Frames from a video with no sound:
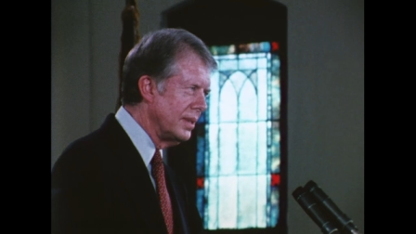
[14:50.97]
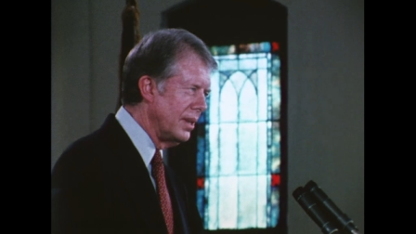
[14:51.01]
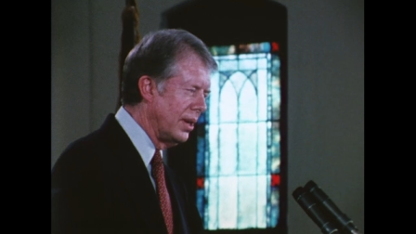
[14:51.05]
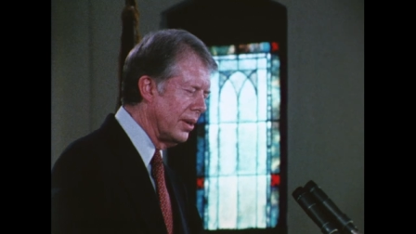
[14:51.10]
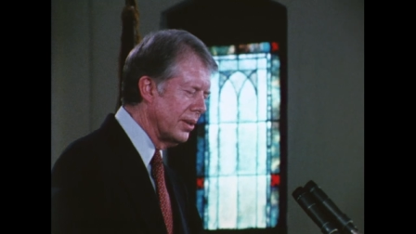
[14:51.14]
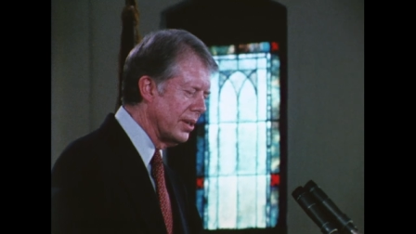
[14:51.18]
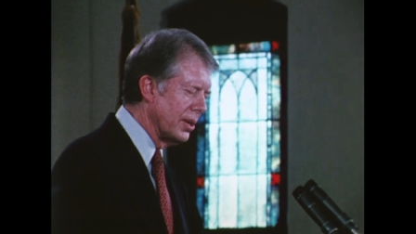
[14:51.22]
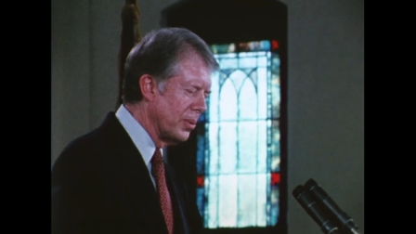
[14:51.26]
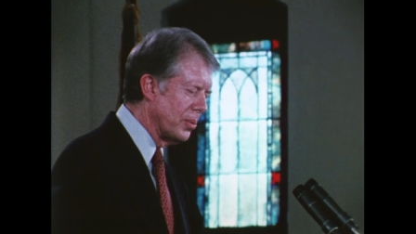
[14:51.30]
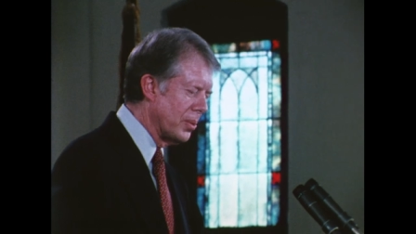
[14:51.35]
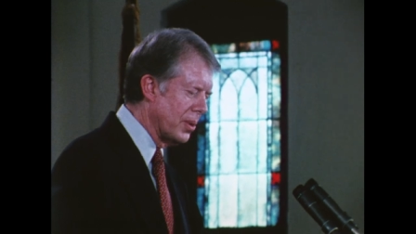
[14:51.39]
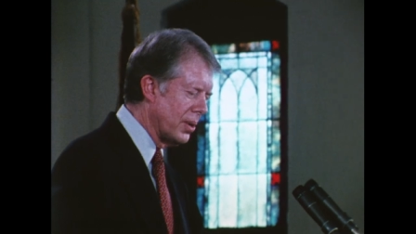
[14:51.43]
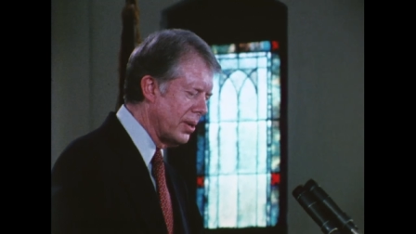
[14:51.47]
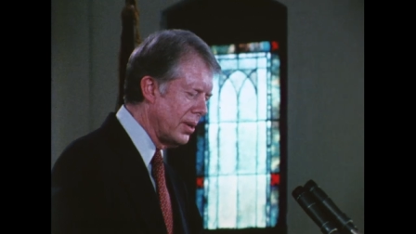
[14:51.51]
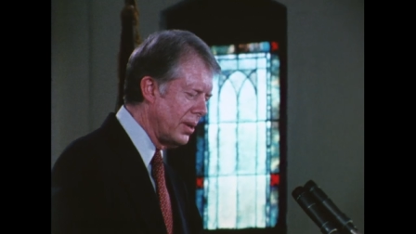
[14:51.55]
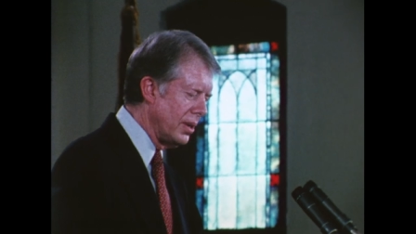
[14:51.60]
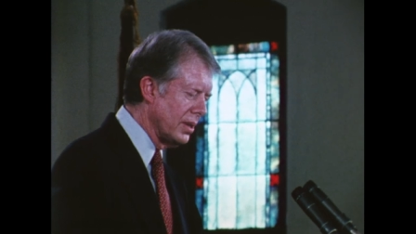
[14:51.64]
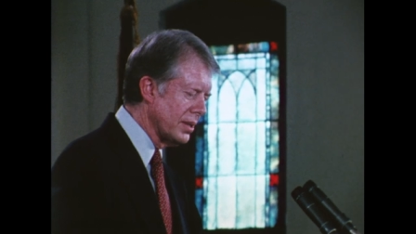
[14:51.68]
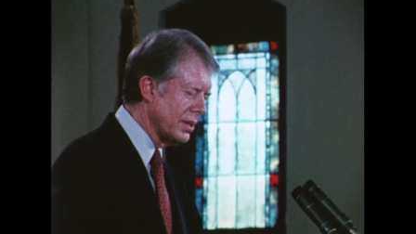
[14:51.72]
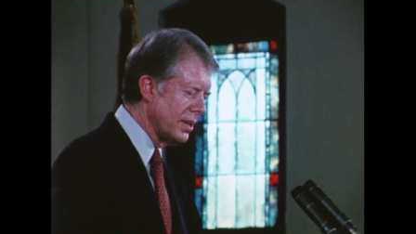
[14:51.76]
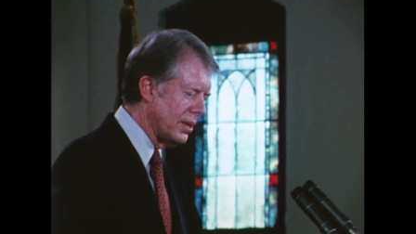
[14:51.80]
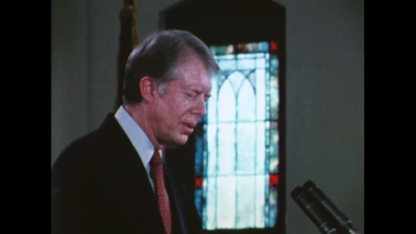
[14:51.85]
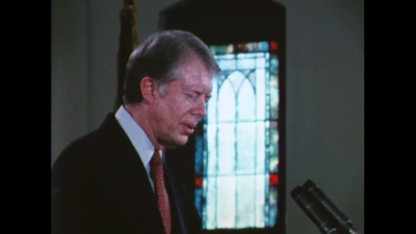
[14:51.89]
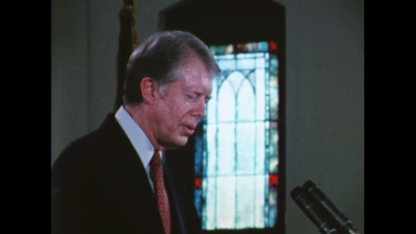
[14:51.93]
on the
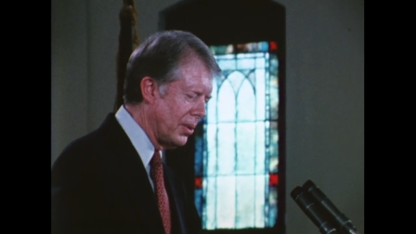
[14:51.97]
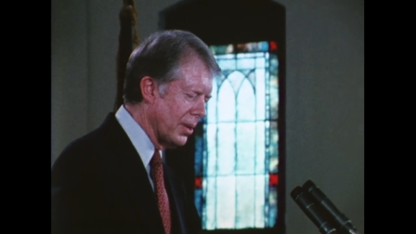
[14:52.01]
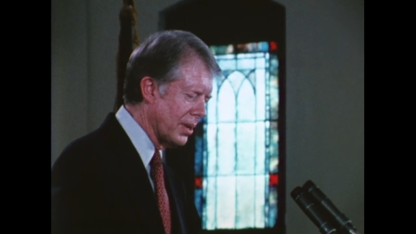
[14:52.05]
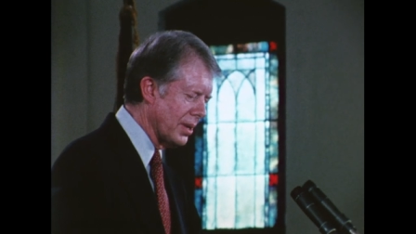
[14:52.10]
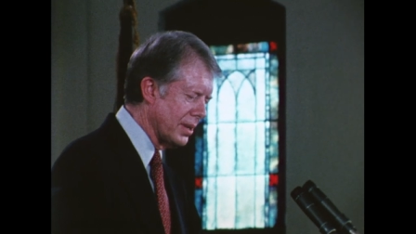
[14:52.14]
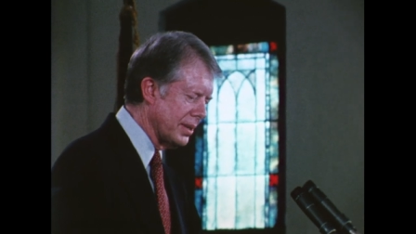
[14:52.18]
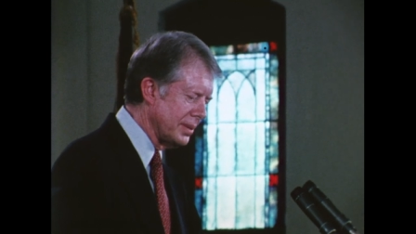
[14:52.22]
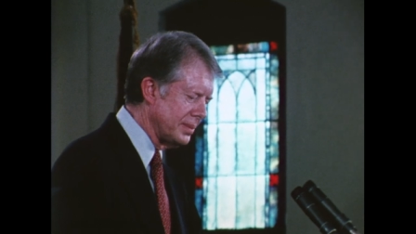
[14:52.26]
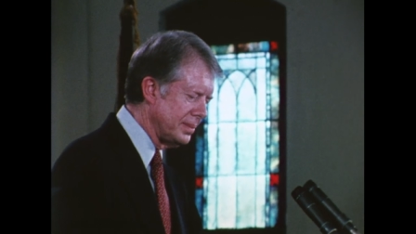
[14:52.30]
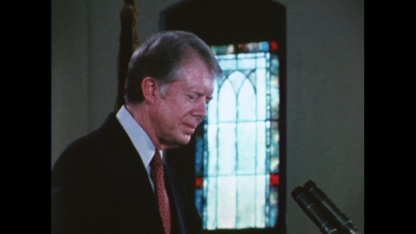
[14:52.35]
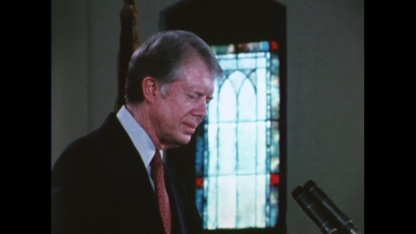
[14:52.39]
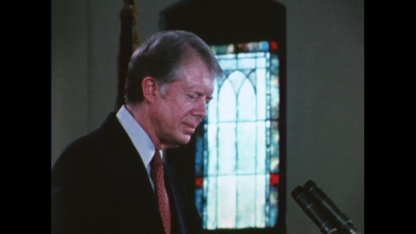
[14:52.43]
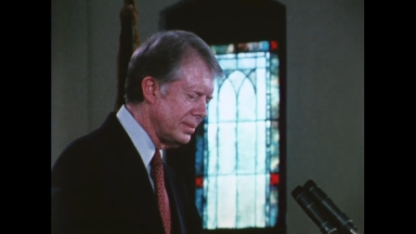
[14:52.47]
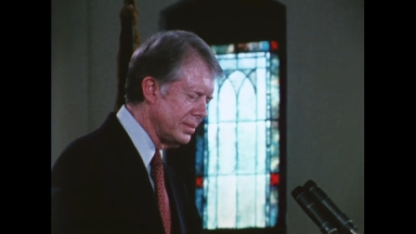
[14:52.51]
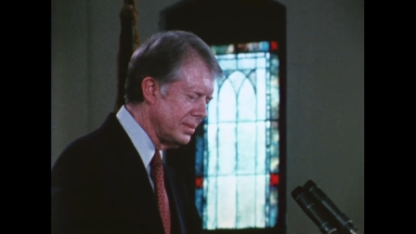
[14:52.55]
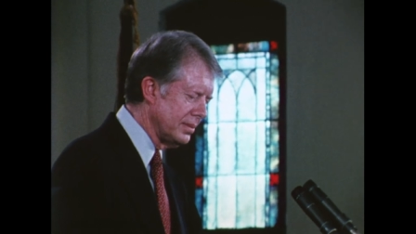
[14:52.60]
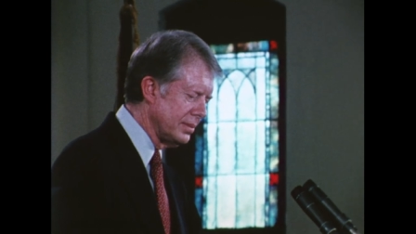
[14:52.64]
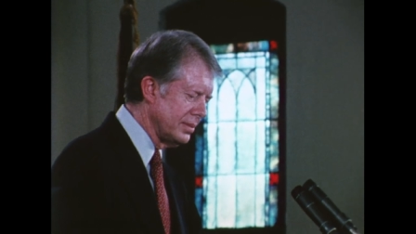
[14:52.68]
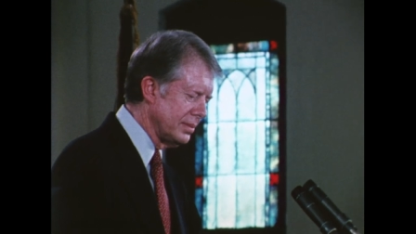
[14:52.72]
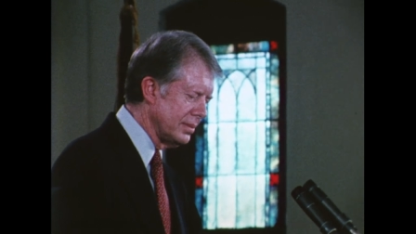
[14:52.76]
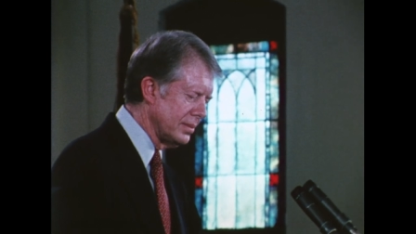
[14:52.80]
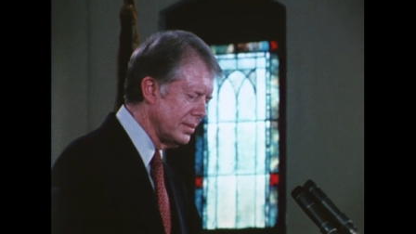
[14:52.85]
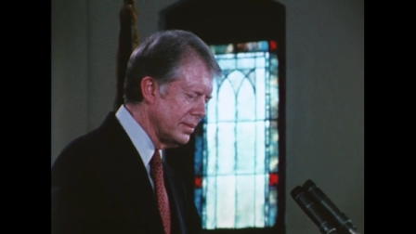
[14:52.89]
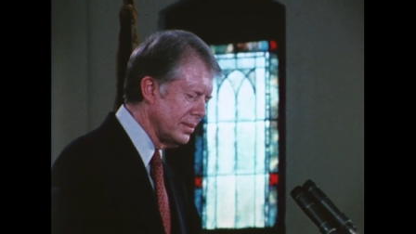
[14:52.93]
world order
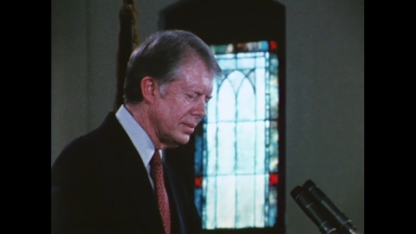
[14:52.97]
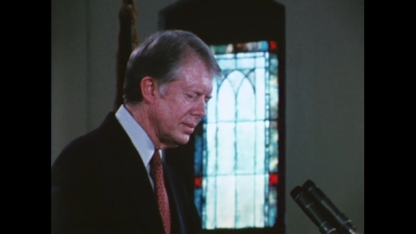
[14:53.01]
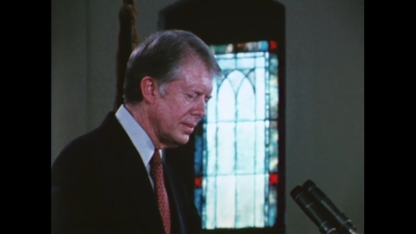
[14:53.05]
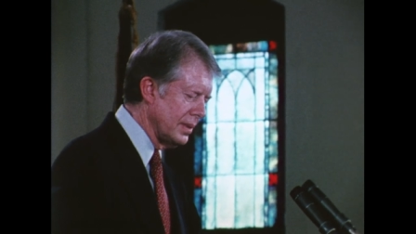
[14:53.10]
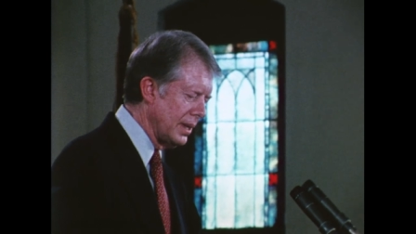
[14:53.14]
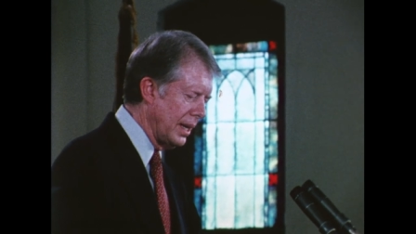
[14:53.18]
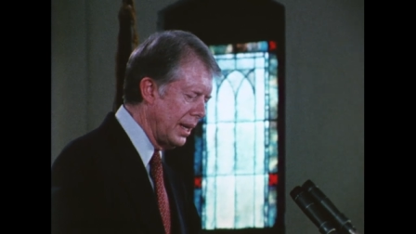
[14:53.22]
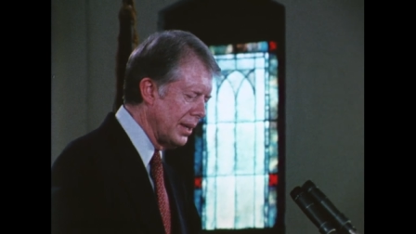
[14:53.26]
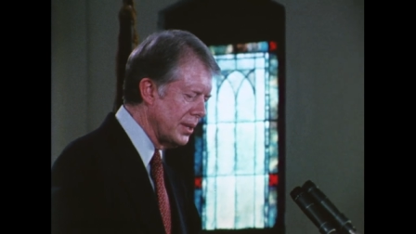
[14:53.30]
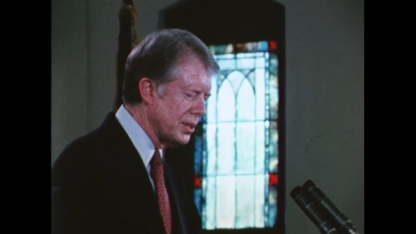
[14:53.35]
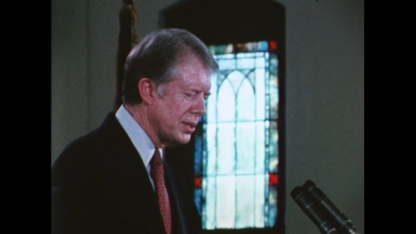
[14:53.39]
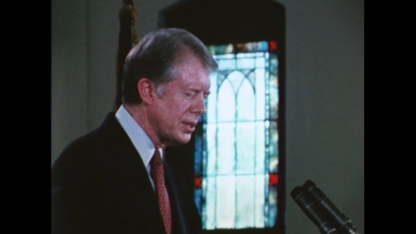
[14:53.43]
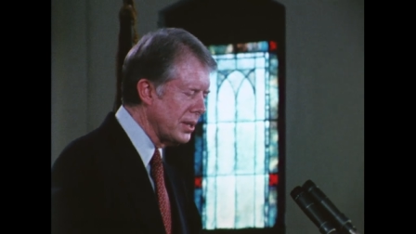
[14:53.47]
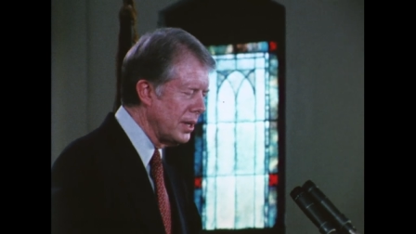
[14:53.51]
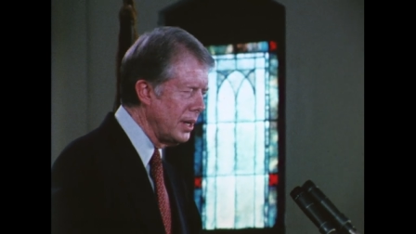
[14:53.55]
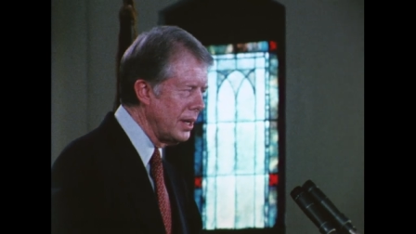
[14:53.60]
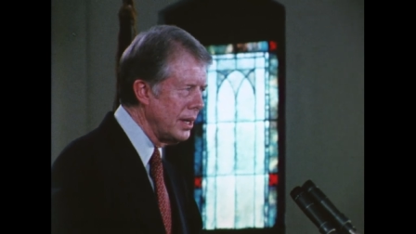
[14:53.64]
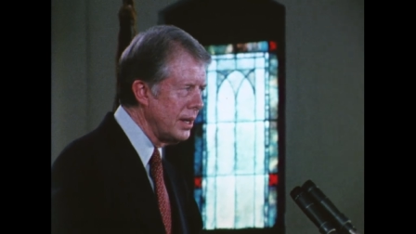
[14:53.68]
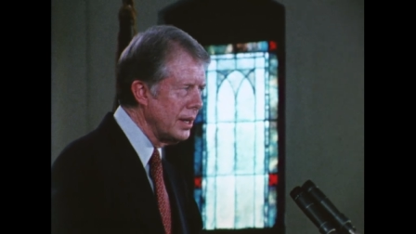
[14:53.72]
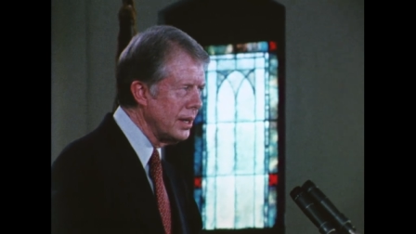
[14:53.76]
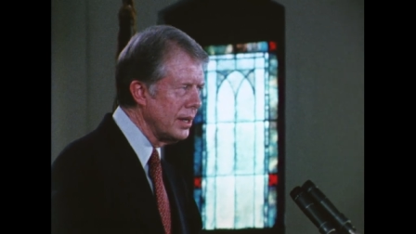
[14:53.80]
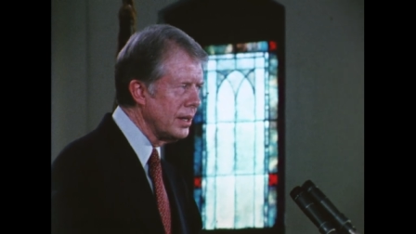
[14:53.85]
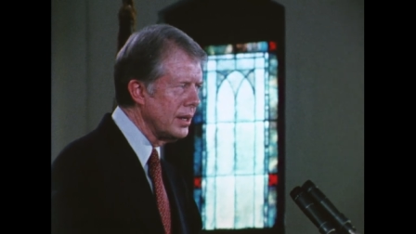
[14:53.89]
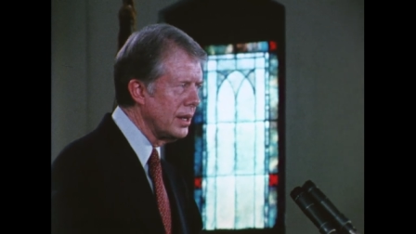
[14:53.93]
and
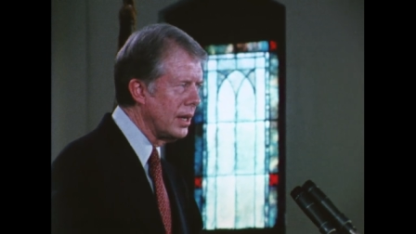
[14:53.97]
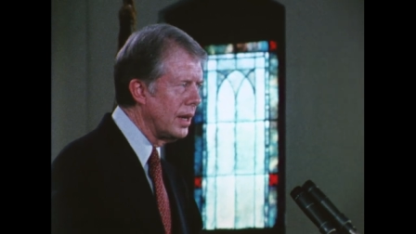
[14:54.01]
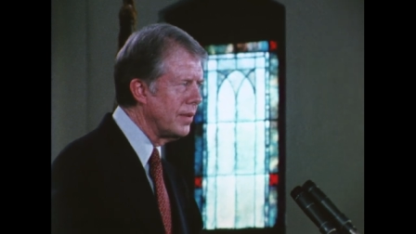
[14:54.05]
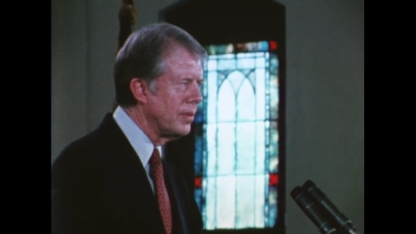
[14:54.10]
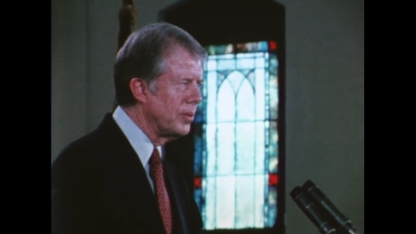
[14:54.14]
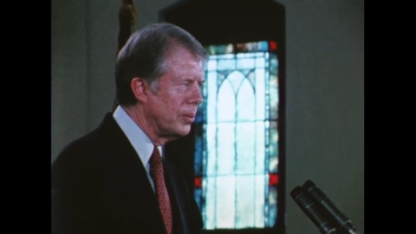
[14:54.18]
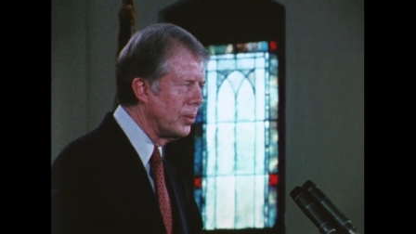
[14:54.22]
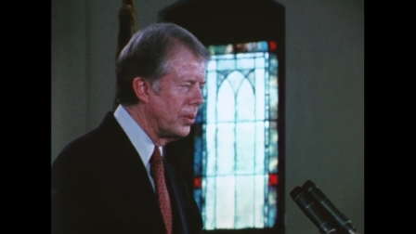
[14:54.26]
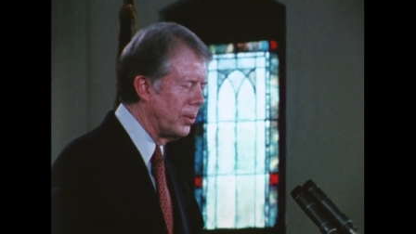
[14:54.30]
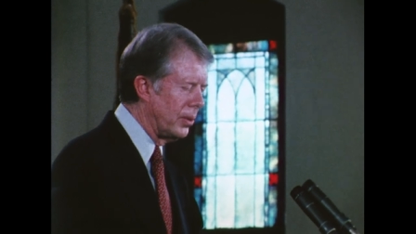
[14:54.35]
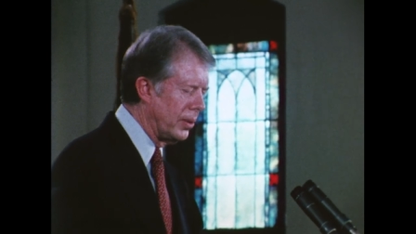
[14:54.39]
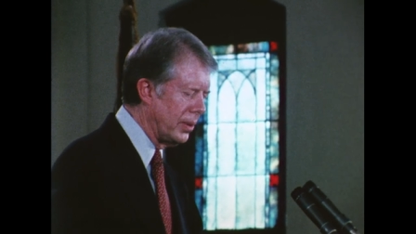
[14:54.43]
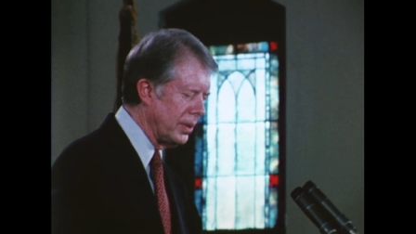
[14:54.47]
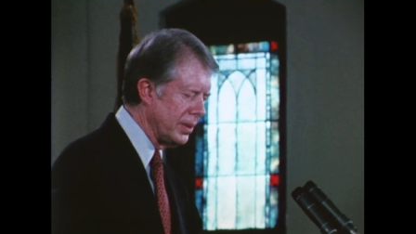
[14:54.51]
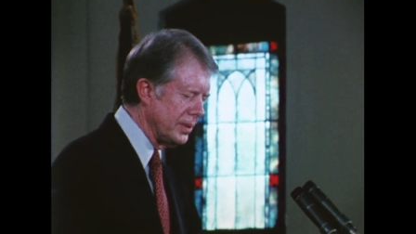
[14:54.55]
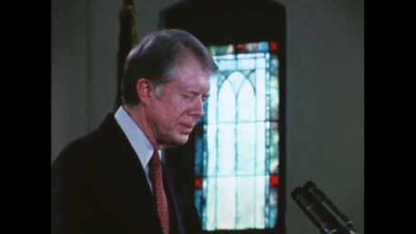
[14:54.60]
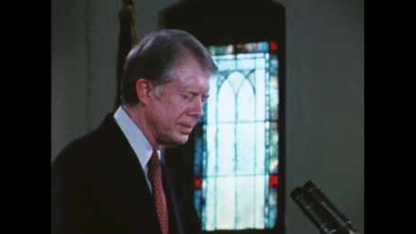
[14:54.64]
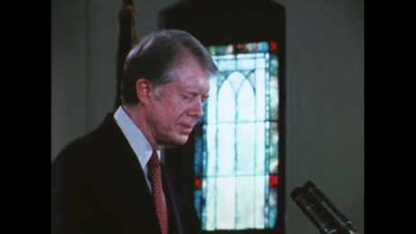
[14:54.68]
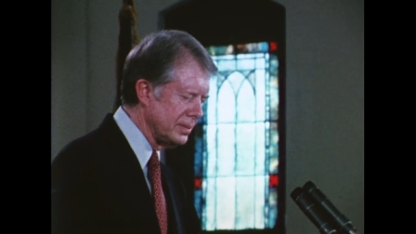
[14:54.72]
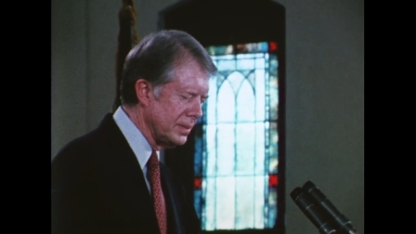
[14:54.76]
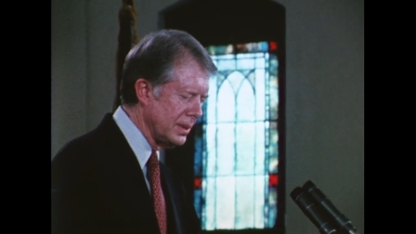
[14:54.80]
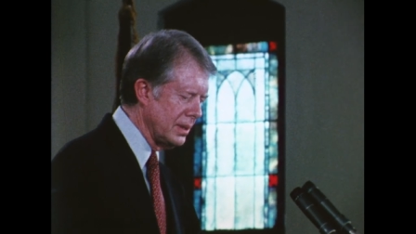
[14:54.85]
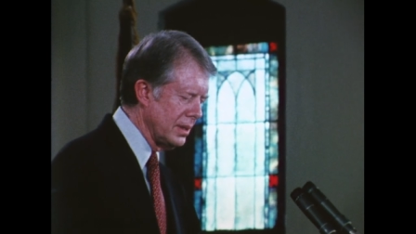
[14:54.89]
say of war,